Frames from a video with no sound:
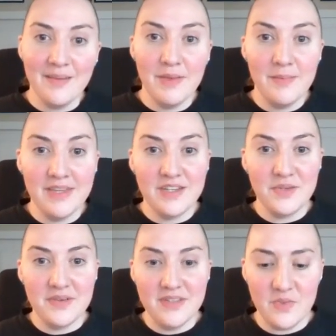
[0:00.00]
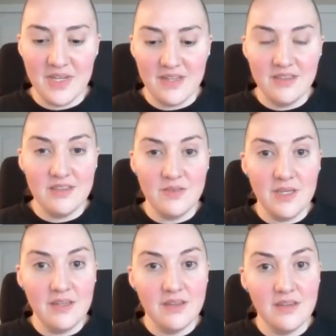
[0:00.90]
keeping it short and sweet this
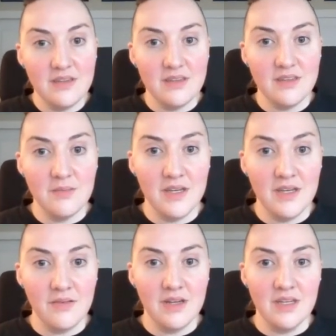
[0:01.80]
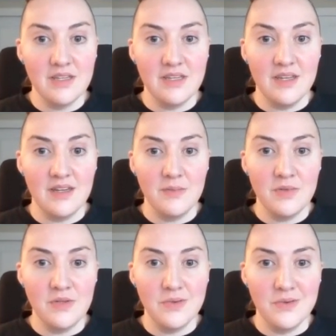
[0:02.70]
week because I'm getting ready to head up
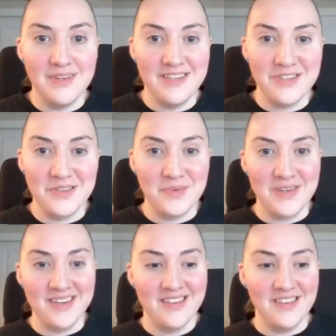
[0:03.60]
to Easter Swing